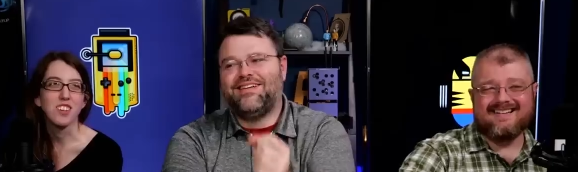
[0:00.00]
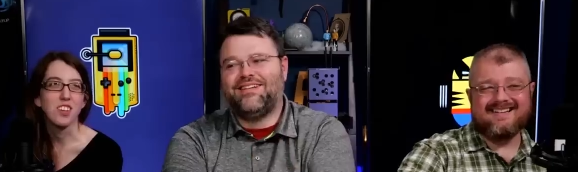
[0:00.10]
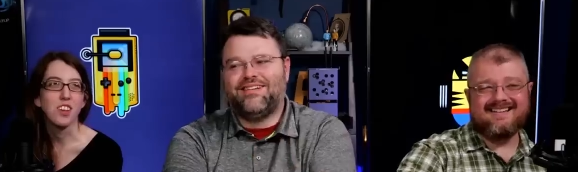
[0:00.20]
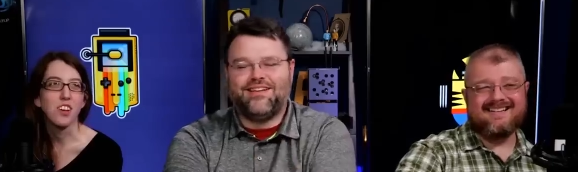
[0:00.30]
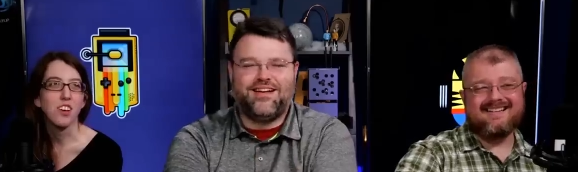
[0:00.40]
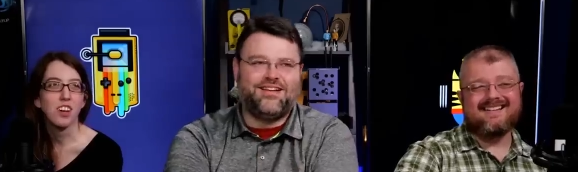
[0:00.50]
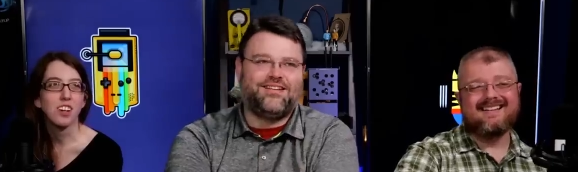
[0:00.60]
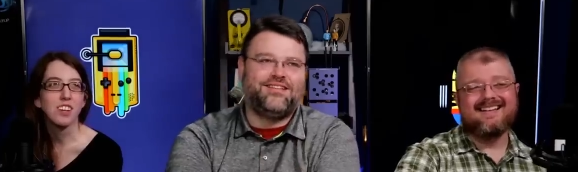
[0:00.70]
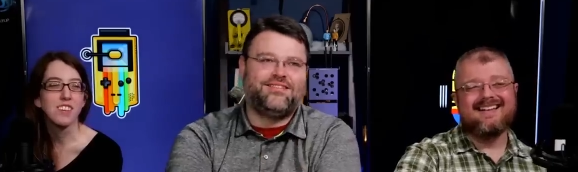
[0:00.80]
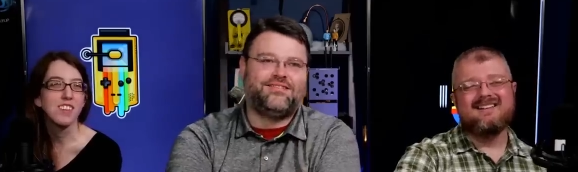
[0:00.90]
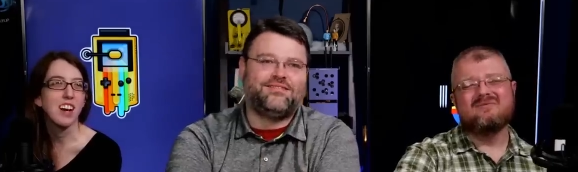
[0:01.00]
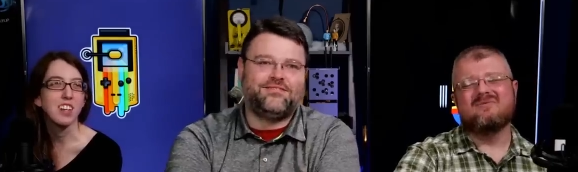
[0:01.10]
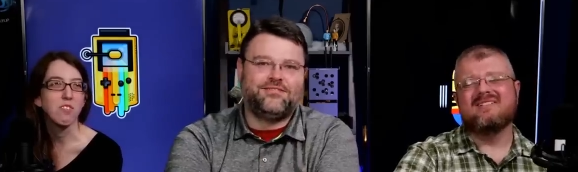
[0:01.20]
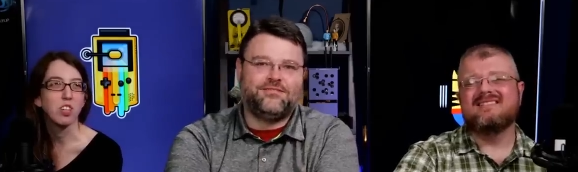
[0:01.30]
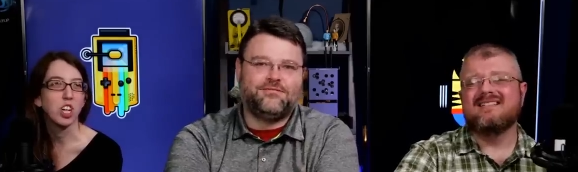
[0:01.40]
Speaker 1: as good though. It's
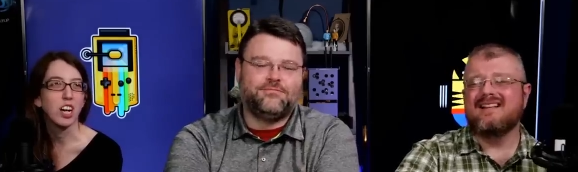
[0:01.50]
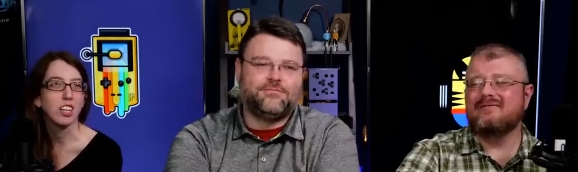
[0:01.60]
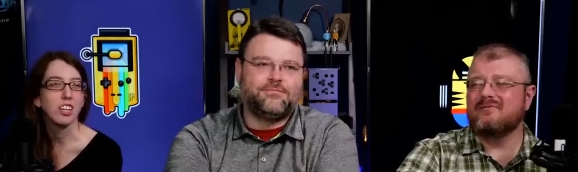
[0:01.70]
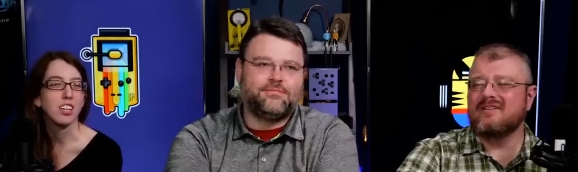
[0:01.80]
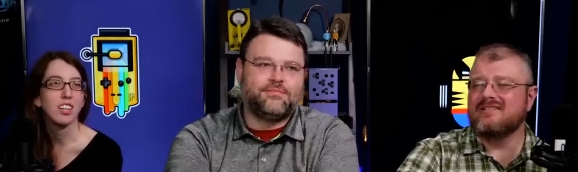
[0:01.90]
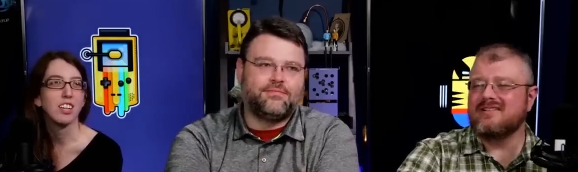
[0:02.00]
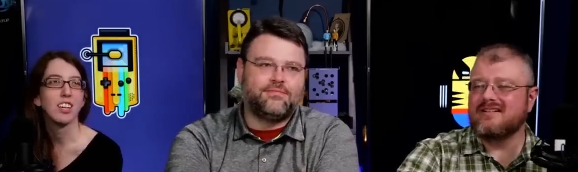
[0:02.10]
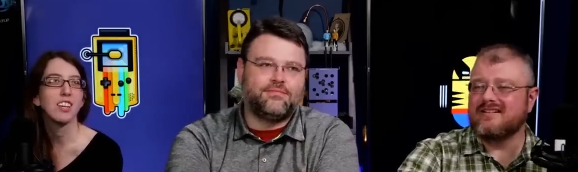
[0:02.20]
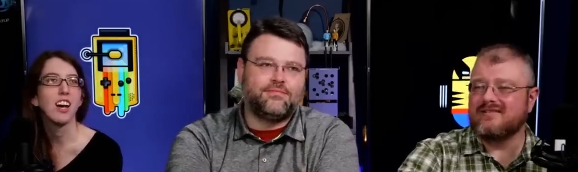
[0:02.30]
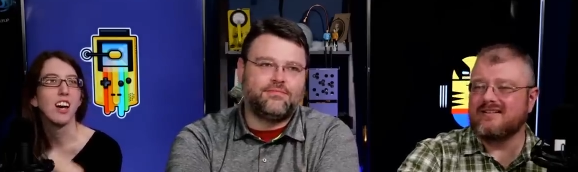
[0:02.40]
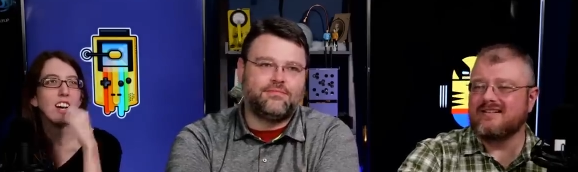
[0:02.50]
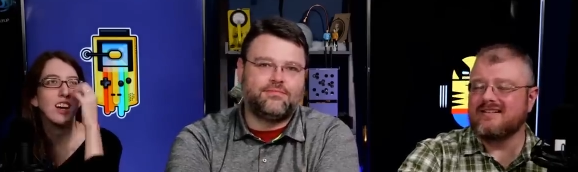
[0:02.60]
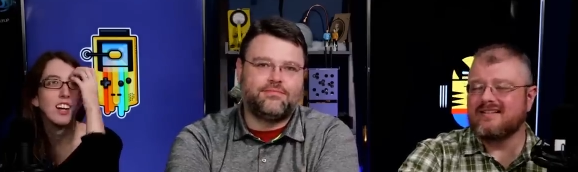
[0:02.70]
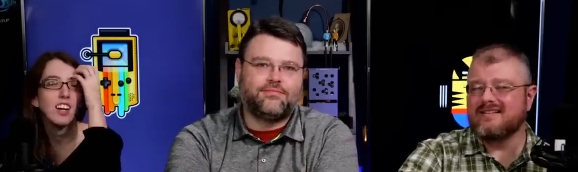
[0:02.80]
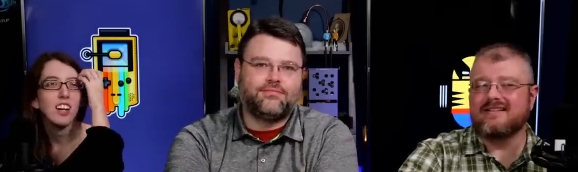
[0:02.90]
not even. It's chocolate. not even really chocolate, yeah. right?
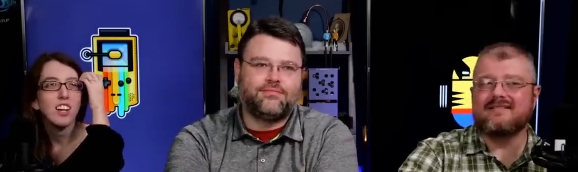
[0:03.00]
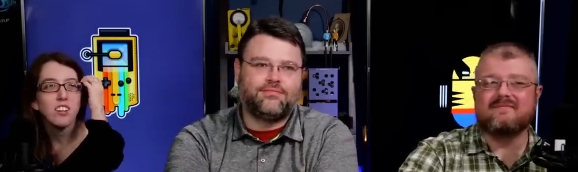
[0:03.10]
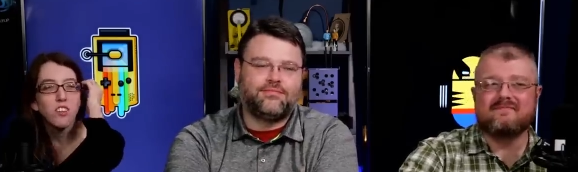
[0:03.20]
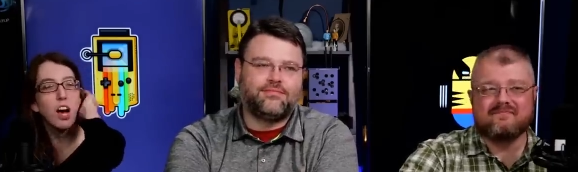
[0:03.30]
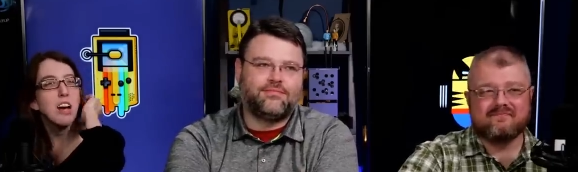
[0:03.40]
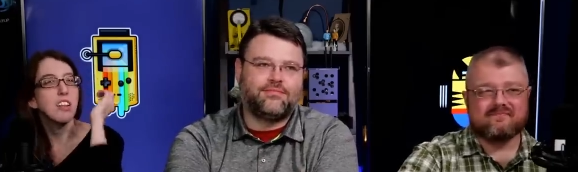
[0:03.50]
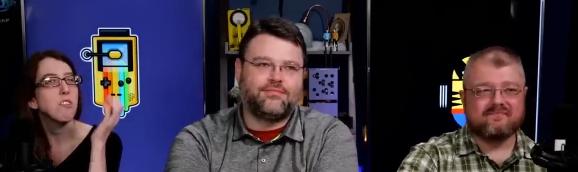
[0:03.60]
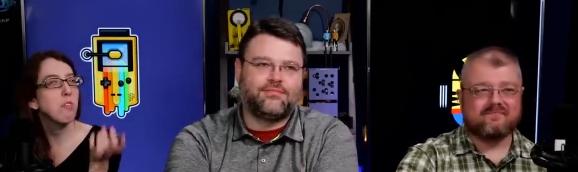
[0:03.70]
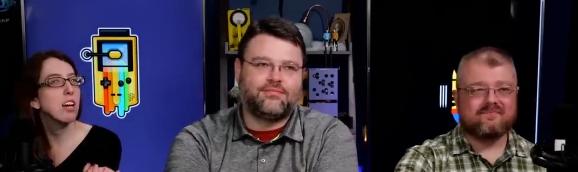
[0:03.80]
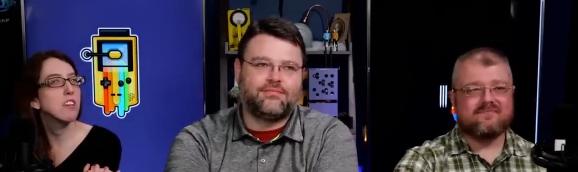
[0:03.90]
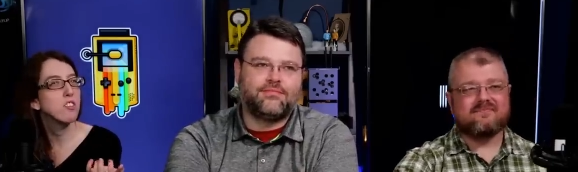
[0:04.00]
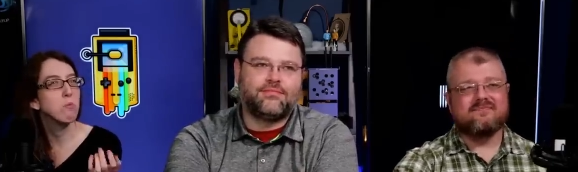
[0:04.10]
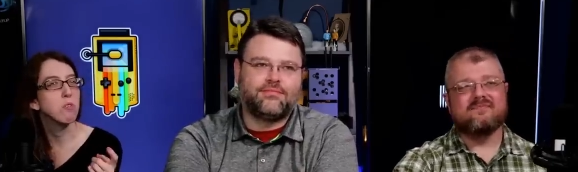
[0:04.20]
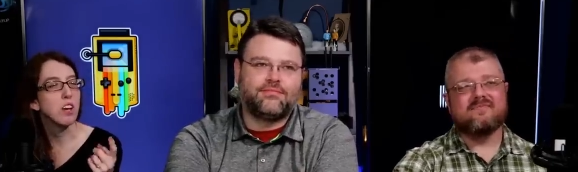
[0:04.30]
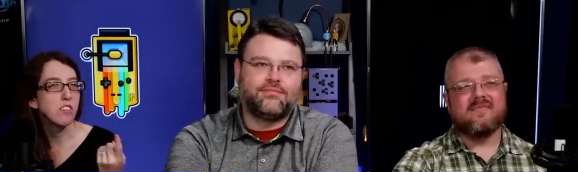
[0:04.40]
Yeah. So I, that's what I
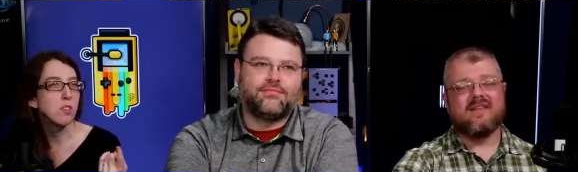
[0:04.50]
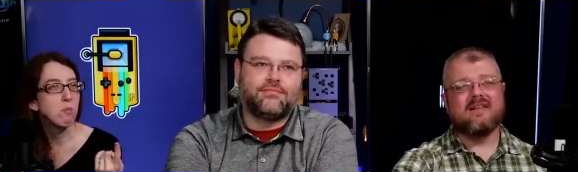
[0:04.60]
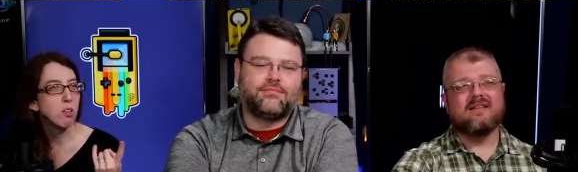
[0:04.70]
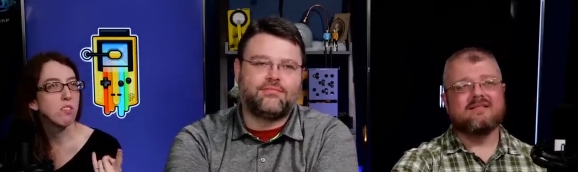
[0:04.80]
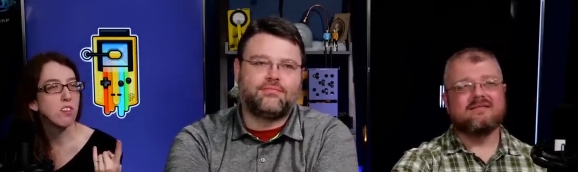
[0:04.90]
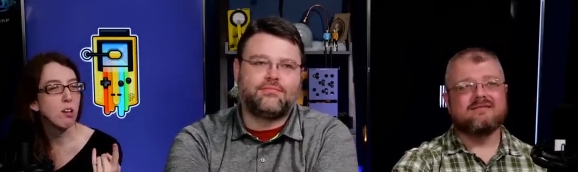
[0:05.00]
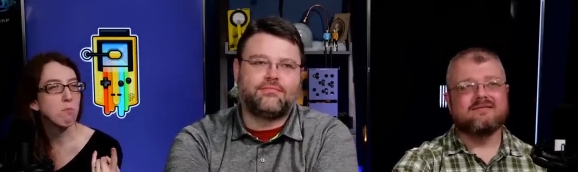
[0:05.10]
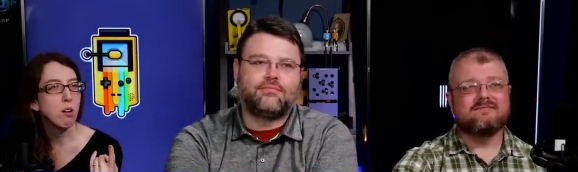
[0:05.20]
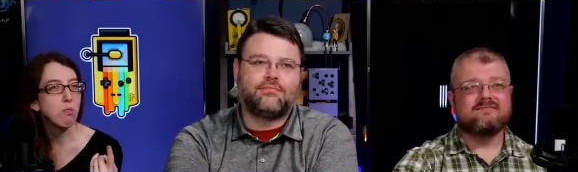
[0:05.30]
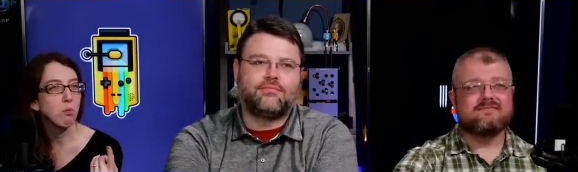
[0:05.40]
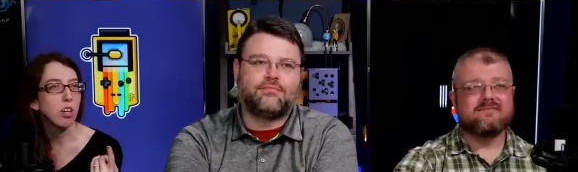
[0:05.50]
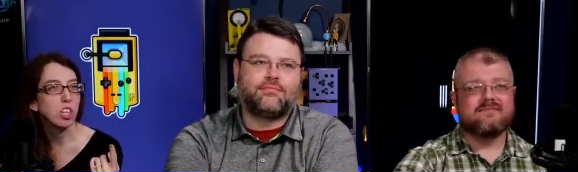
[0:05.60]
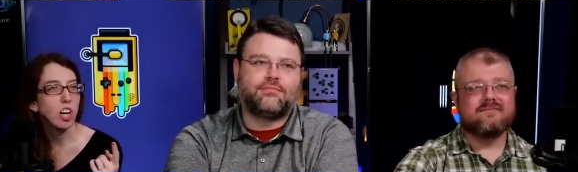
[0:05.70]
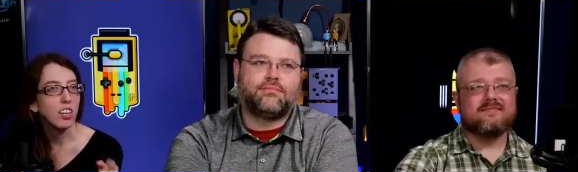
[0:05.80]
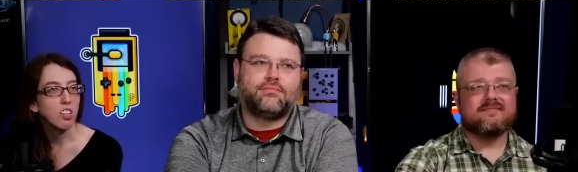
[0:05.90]
assumed. So I assumed the top part was
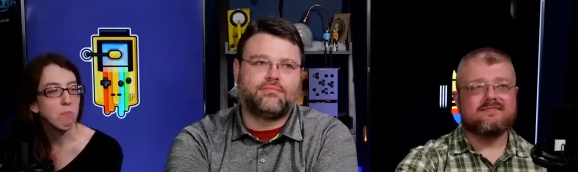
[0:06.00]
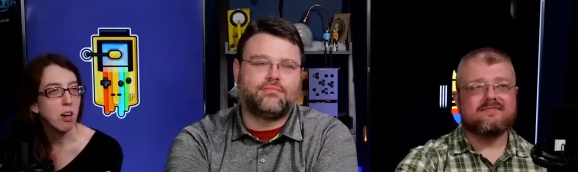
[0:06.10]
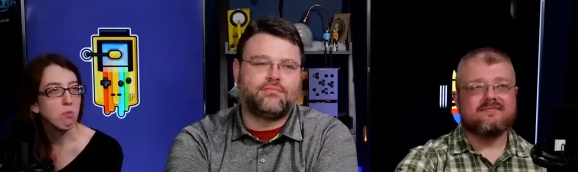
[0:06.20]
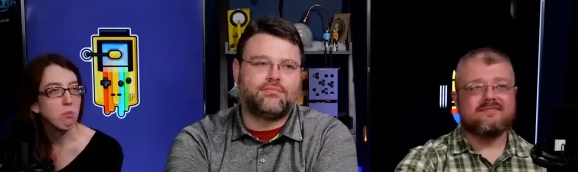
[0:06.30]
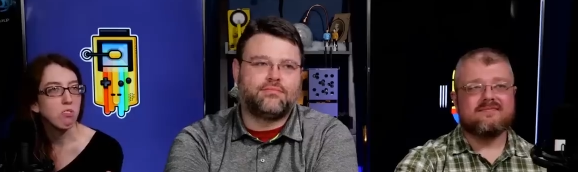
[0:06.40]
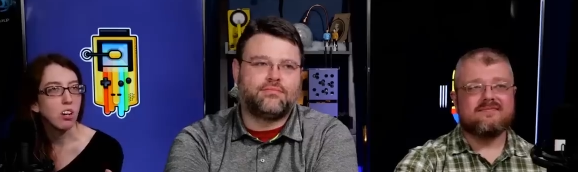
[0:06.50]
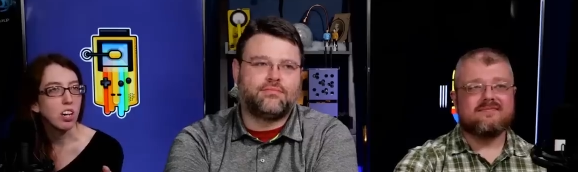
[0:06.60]
white chocolate, the bottom was